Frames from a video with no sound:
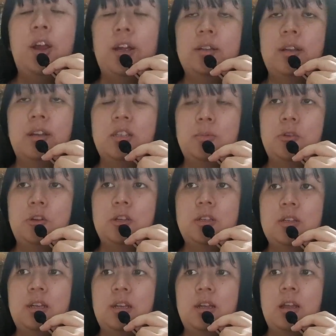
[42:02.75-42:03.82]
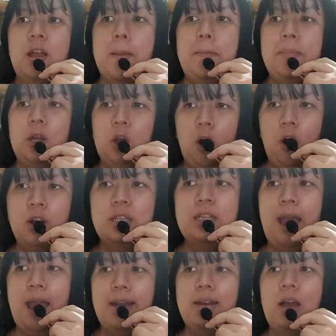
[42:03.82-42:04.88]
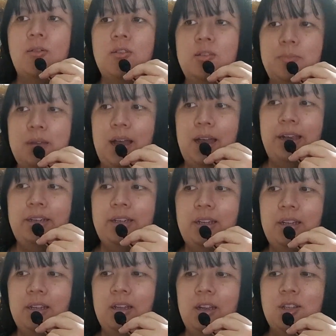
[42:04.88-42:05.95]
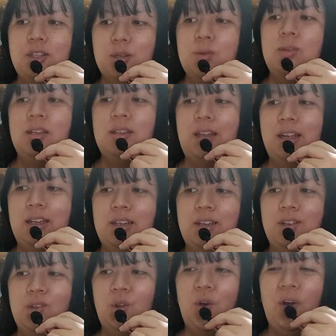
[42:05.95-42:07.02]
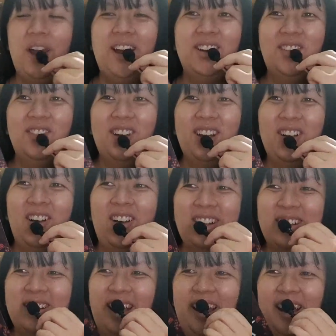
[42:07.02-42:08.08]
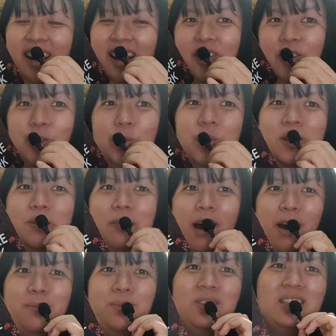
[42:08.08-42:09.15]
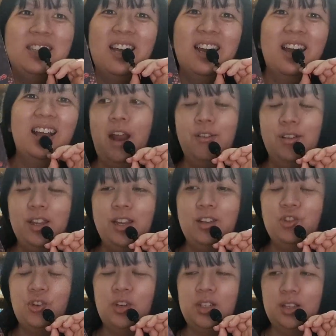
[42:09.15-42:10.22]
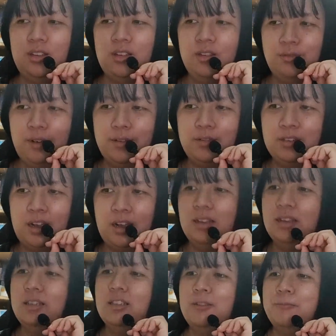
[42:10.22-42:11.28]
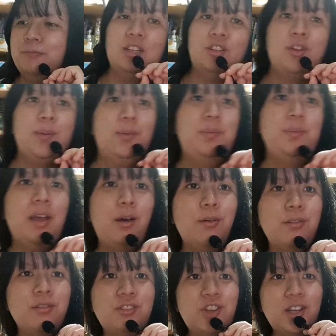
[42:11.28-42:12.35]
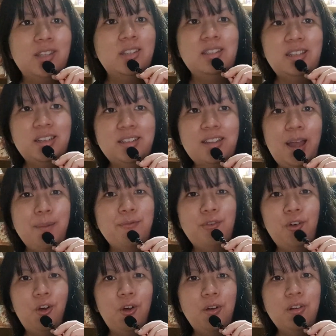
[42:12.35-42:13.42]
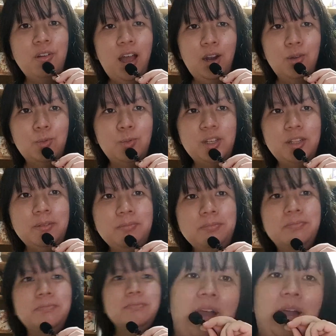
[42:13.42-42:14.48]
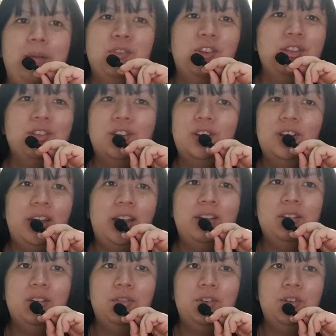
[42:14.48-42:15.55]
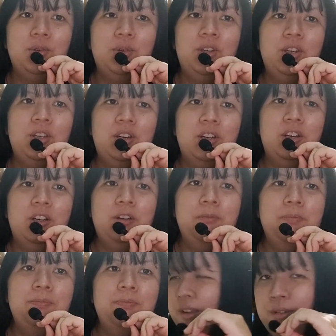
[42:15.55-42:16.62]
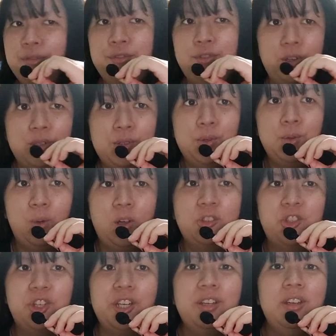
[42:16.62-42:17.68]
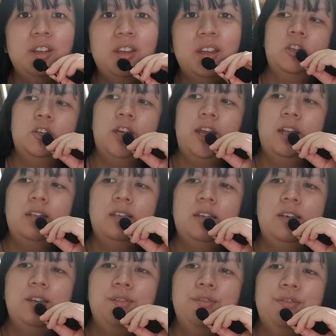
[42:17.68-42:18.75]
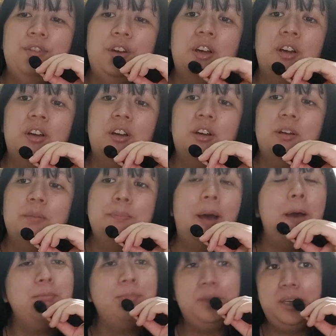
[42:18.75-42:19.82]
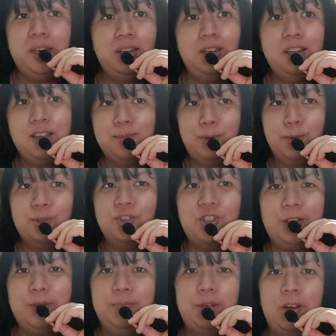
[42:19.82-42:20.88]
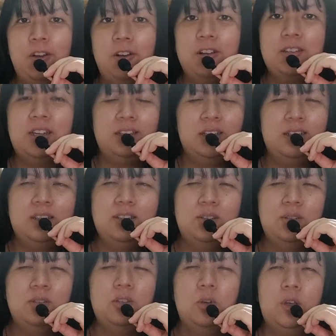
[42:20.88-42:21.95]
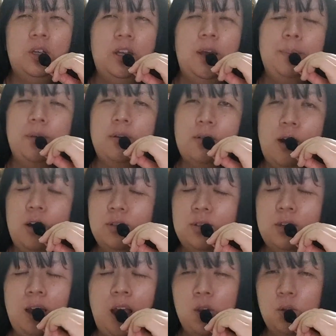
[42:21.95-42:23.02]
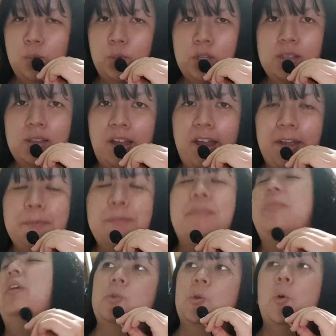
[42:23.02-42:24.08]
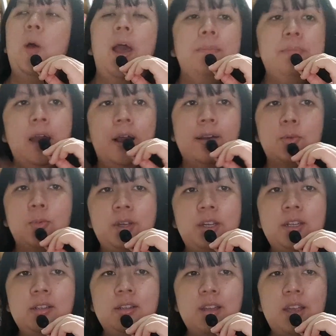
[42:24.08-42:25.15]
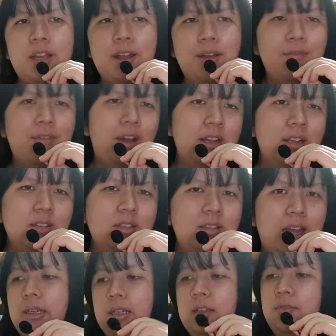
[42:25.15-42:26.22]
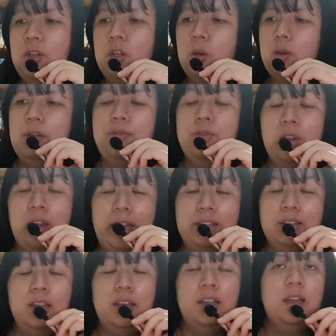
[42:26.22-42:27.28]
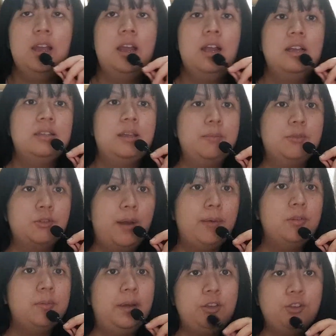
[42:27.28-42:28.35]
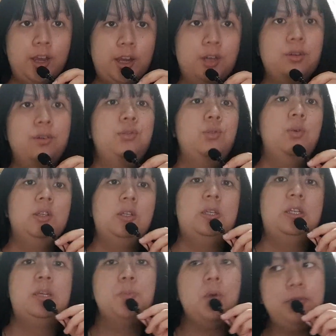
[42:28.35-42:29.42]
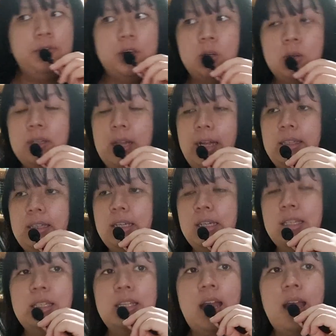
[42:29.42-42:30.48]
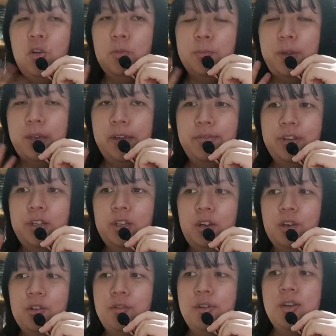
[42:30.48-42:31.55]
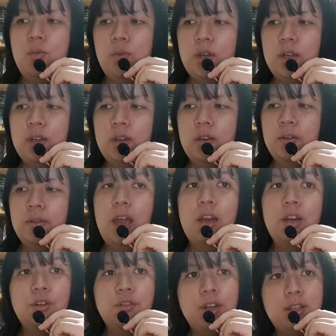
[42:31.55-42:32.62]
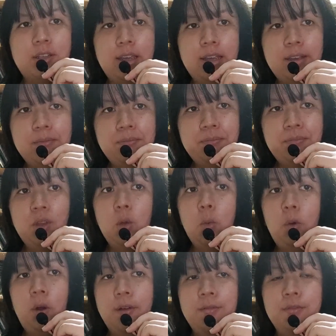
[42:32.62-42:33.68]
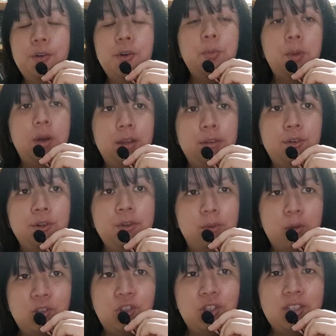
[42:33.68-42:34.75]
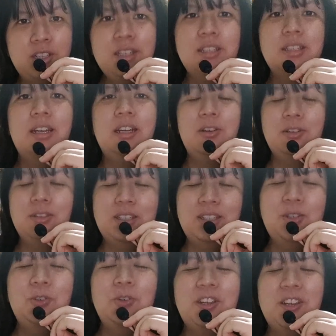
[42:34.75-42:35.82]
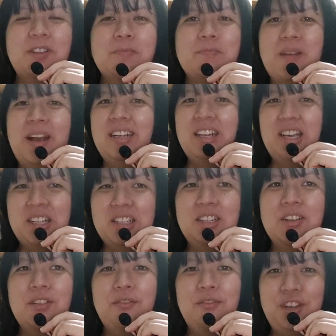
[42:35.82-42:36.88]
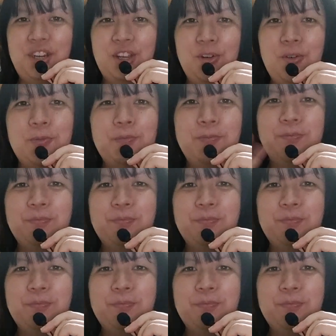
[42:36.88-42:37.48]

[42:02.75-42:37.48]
character experienced it because Hannah was behind it, using that hidden door, and oh my god, it's like goosebumps. I really enjoyed this, 5 stars. Creeped me out just in time for Halloween. I'm just gonna end the video here. If you're still watching, you can leave a pumpkin emoji because I think this is going up around Halloween time. So happy Halloween in advance. Like this video if you liked it. Subscribe to my channel if you want to see more videos like this. I hope you're having a great week and a great day wherever or whenever you're watching this, and I'll see you in my next video.